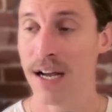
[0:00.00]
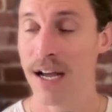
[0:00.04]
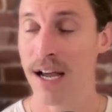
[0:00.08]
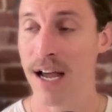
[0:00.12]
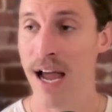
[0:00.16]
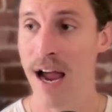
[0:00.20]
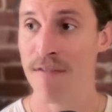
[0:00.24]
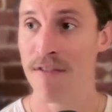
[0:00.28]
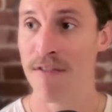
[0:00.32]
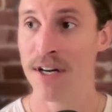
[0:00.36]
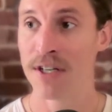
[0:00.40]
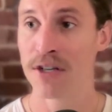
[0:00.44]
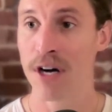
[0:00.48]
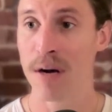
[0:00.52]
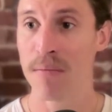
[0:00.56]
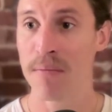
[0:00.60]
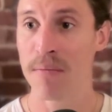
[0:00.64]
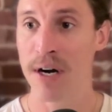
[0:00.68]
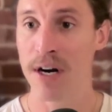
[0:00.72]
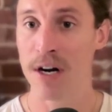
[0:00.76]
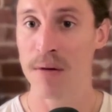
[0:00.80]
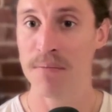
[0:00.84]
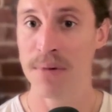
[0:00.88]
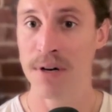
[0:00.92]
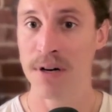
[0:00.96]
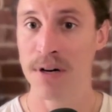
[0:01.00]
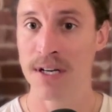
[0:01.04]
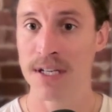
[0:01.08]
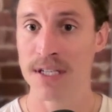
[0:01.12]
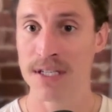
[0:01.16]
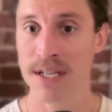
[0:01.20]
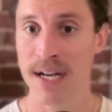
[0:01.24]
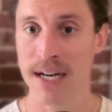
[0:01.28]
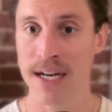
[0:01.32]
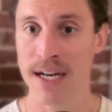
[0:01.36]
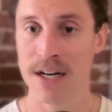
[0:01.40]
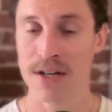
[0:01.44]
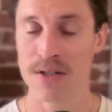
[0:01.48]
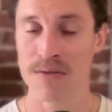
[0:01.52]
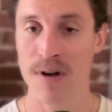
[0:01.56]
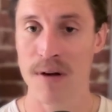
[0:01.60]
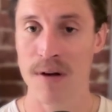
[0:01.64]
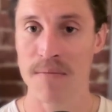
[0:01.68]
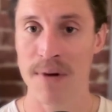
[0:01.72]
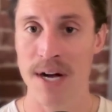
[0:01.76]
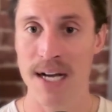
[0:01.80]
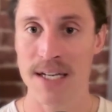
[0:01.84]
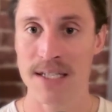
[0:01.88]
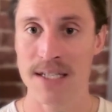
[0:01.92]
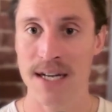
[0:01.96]
every Trump era book is like, here's why
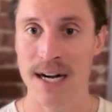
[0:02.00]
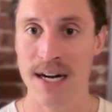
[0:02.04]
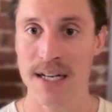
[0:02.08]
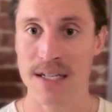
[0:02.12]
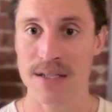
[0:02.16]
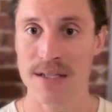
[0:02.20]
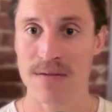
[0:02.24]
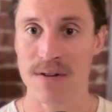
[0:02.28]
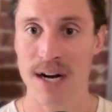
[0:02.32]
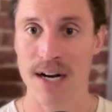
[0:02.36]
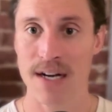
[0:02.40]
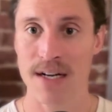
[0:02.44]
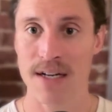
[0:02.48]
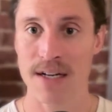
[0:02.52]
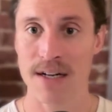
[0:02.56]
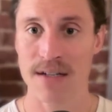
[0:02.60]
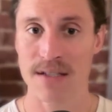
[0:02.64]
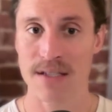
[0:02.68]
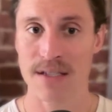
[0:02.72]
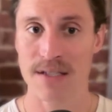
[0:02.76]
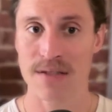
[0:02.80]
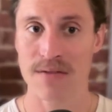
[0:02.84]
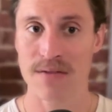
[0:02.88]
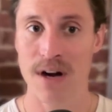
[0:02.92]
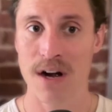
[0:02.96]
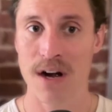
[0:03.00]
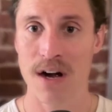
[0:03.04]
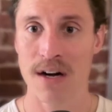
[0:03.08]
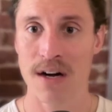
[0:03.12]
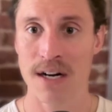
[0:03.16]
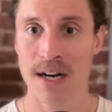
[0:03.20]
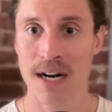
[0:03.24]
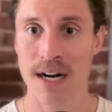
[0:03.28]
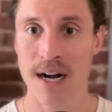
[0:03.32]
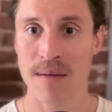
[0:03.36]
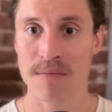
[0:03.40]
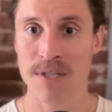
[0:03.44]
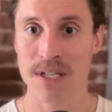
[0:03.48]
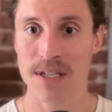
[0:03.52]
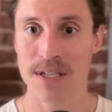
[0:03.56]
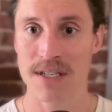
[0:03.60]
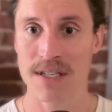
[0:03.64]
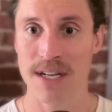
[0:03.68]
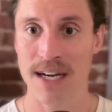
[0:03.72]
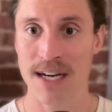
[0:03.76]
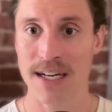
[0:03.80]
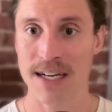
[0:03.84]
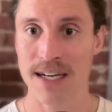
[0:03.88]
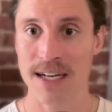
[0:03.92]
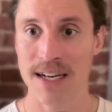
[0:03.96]
my side is right and yours is wrong. And I'm just
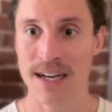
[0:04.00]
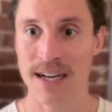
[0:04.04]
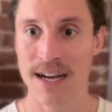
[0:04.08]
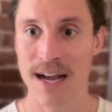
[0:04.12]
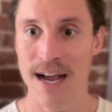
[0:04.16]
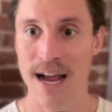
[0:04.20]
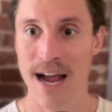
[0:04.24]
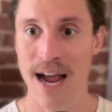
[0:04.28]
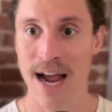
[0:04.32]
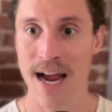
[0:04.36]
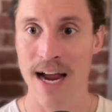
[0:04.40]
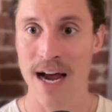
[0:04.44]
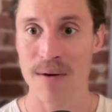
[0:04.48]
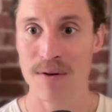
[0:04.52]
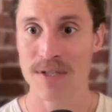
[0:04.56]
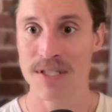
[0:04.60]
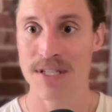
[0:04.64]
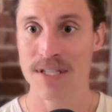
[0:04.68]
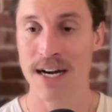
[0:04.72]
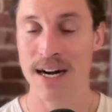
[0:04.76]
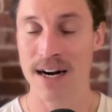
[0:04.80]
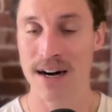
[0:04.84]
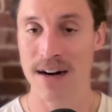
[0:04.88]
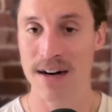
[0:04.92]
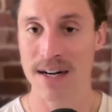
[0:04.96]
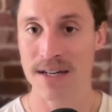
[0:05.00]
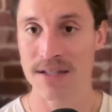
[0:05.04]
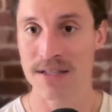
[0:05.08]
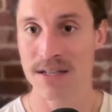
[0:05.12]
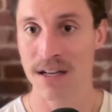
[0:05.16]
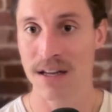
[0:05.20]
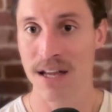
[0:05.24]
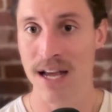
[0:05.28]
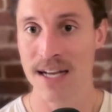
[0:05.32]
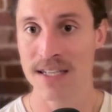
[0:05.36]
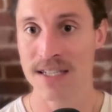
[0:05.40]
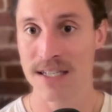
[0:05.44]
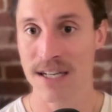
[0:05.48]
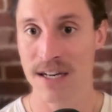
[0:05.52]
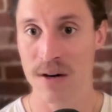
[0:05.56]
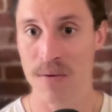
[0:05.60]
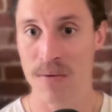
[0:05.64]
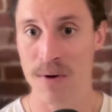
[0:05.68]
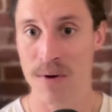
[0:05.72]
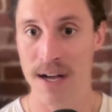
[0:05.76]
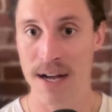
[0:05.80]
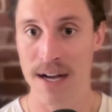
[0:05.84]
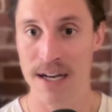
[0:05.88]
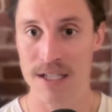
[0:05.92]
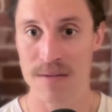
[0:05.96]
like, hey, I was there. Here's a lens into
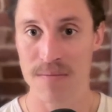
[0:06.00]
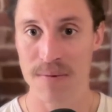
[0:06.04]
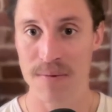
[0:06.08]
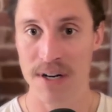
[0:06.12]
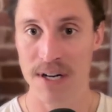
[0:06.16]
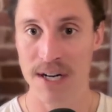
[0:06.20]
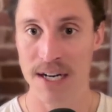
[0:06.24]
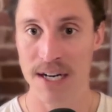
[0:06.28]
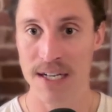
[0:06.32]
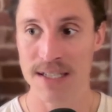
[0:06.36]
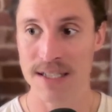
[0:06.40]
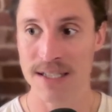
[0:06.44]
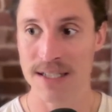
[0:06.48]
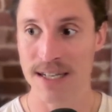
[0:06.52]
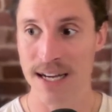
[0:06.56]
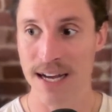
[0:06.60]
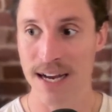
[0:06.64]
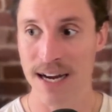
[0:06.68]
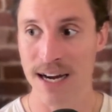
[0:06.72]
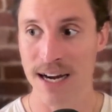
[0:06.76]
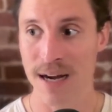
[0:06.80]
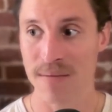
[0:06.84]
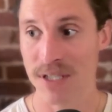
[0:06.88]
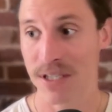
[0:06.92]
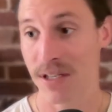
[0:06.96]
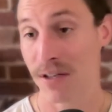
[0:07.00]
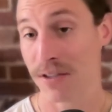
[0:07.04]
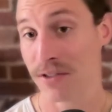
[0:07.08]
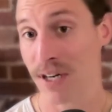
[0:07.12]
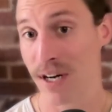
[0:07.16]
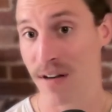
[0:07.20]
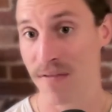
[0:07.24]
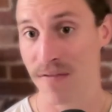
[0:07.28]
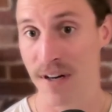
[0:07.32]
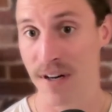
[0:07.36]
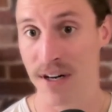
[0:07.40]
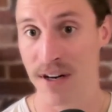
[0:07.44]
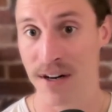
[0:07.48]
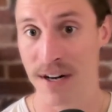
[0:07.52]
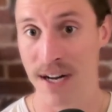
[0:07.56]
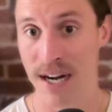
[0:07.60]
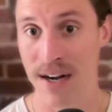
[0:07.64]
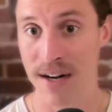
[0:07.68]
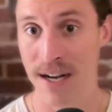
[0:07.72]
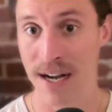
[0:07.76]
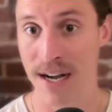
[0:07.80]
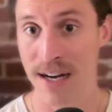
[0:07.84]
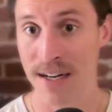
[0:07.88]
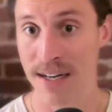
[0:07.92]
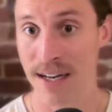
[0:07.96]
what I experienced, and I'm still trying to figure it
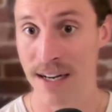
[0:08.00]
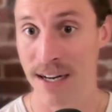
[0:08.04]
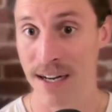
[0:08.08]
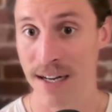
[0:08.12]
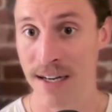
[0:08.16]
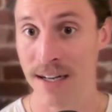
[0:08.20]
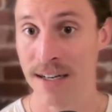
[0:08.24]
out. And